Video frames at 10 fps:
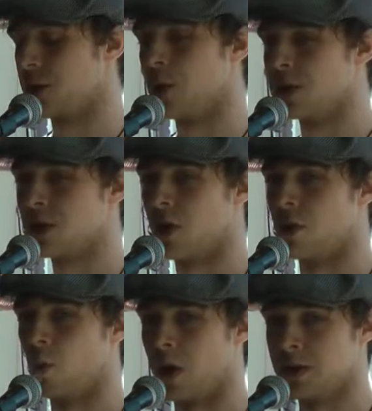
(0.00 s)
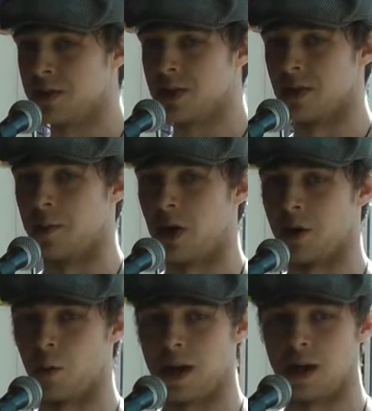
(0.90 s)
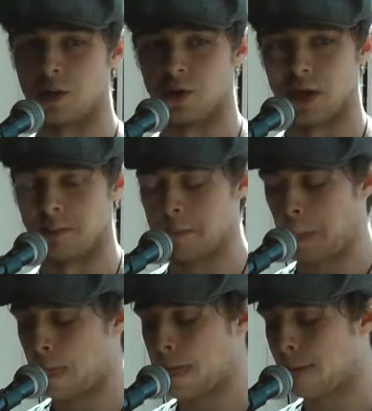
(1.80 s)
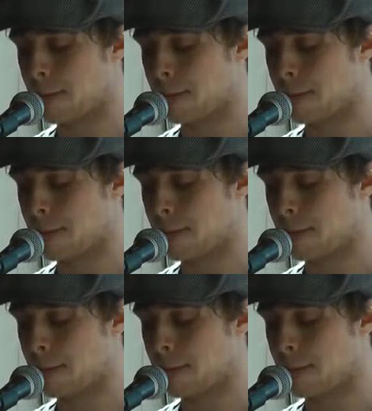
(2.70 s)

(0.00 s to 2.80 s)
This poem is called Once Upon a Waking Dream.